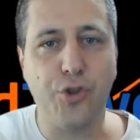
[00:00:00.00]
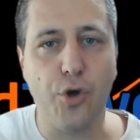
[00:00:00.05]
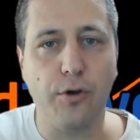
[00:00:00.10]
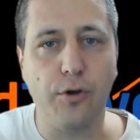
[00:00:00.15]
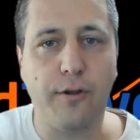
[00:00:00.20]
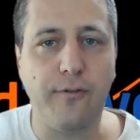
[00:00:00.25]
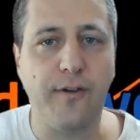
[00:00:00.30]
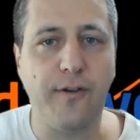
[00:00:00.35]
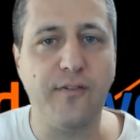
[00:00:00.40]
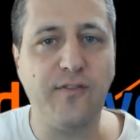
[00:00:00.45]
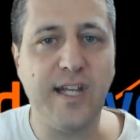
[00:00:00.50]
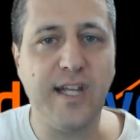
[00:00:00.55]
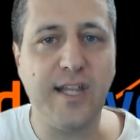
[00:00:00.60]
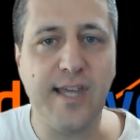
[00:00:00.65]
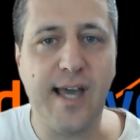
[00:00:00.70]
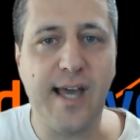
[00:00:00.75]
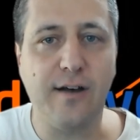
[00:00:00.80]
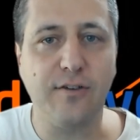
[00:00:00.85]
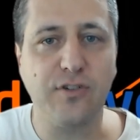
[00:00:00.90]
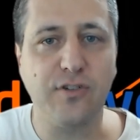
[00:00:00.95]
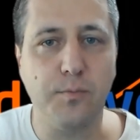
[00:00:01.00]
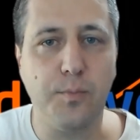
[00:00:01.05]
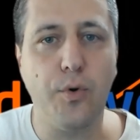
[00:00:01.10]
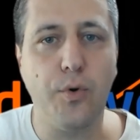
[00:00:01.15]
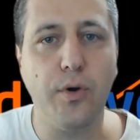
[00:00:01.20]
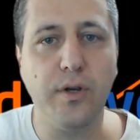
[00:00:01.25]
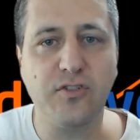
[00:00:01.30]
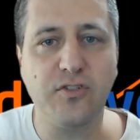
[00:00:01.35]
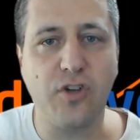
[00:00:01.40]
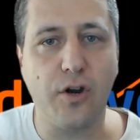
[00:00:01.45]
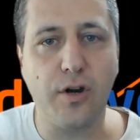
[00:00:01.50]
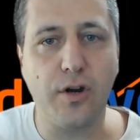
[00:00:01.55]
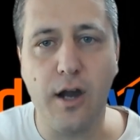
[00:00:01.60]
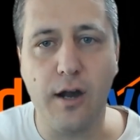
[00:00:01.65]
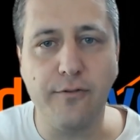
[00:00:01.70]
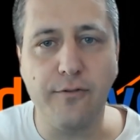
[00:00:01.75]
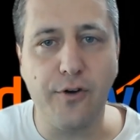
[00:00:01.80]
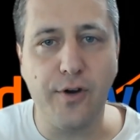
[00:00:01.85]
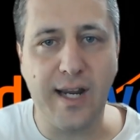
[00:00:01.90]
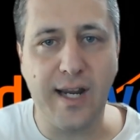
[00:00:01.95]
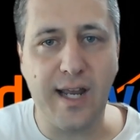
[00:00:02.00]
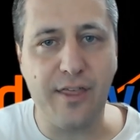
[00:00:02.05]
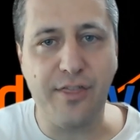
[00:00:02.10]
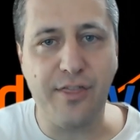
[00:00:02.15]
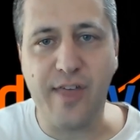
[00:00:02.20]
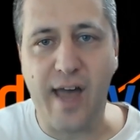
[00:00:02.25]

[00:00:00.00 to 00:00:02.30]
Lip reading: those 50,000 points are covering a